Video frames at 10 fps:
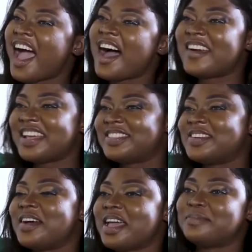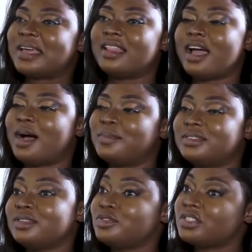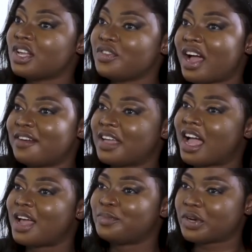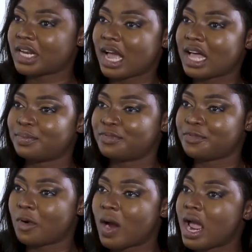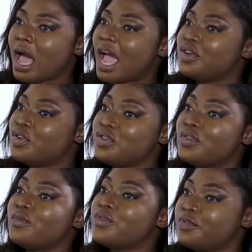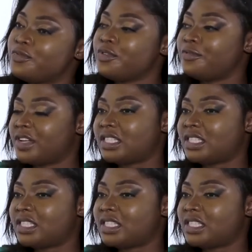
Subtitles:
All right, so Eben, since you said you haven't had broken heart before, I know you've